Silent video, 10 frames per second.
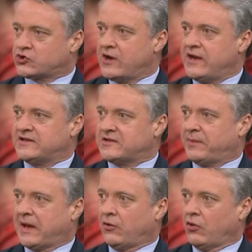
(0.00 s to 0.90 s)
the trade is
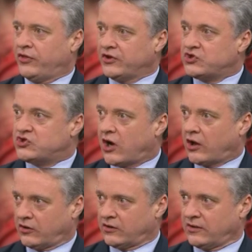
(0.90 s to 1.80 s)
about the
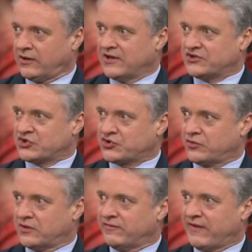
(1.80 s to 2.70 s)
dollar as a
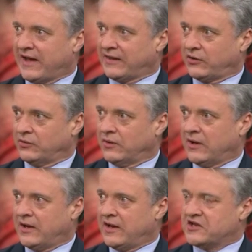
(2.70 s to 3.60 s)
store of value,
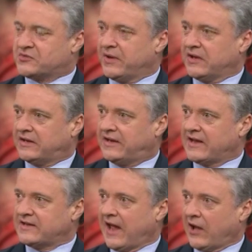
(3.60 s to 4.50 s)
it's been
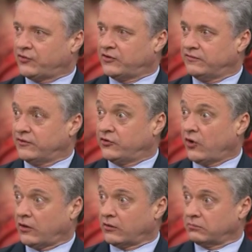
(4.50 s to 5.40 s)
get out of the
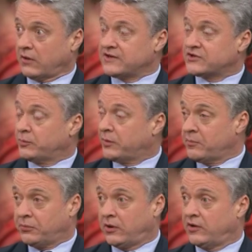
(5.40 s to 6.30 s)
dollar, right? So
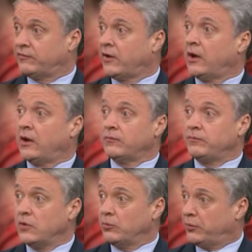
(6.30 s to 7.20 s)
people have
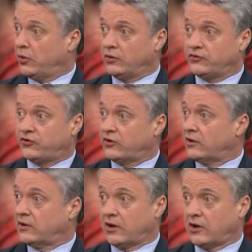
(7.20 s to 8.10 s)
bought
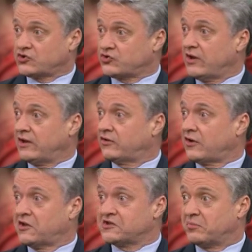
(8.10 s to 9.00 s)
uh, Australian
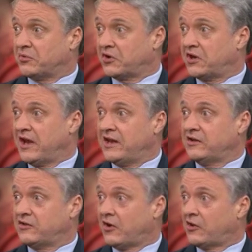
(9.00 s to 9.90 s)
dollars, they bought
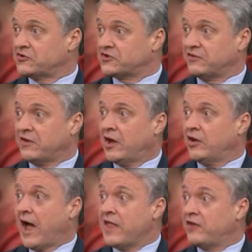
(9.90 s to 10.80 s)
Canadian dollars. Exactly,
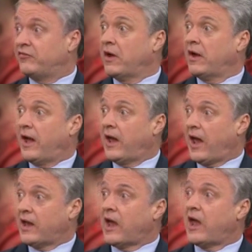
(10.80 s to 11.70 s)
going to other
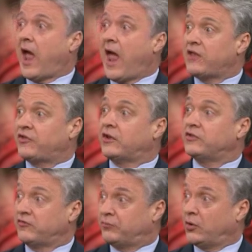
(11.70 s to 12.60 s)
sovereign debt as well. And
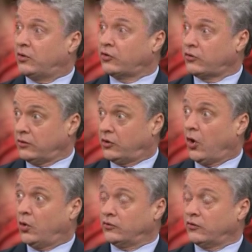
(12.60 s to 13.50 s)
they bought
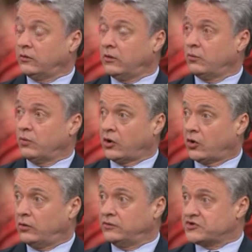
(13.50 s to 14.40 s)
gold. When
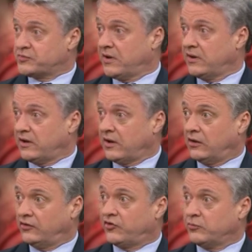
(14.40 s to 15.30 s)
gold has been the
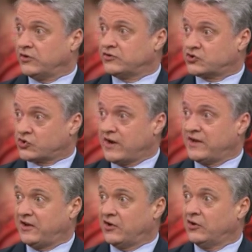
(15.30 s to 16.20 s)
ultimate
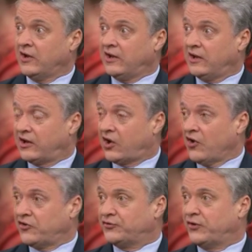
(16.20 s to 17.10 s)
trade here, it
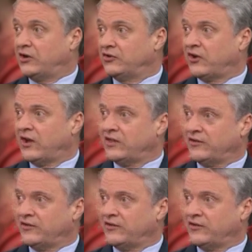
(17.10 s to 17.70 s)
can't default.